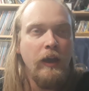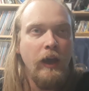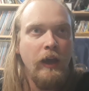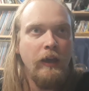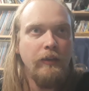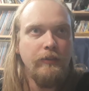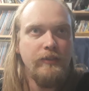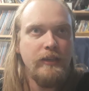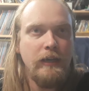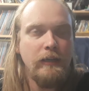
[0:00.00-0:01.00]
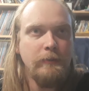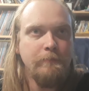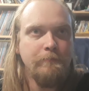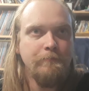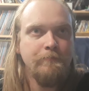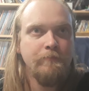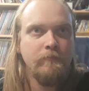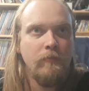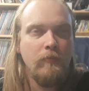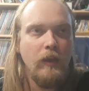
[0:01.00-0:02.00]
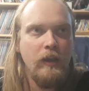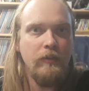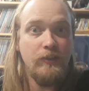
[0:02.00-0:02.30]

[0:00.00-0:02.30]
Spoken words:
And in